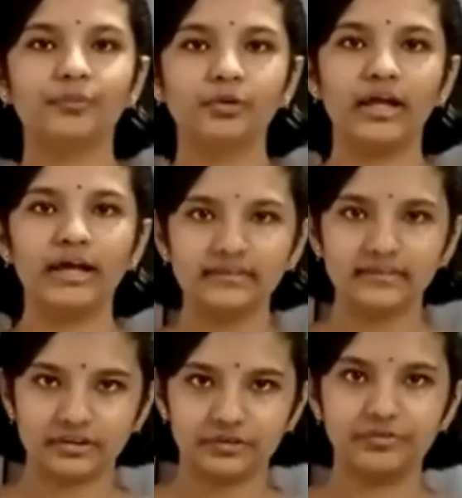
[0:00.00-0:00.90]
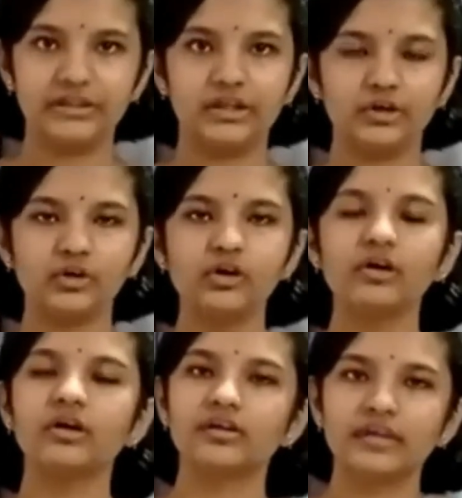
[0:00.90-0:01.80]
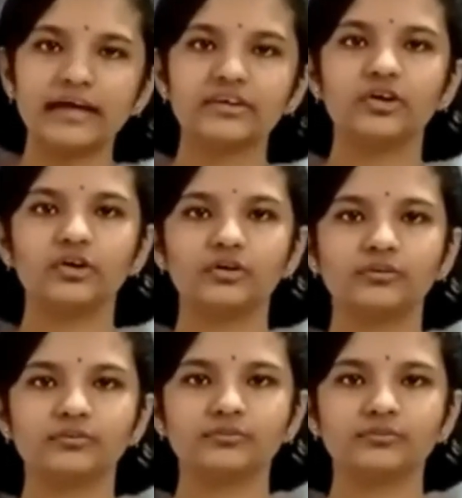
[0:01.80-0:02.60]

you liked this video. Thank you.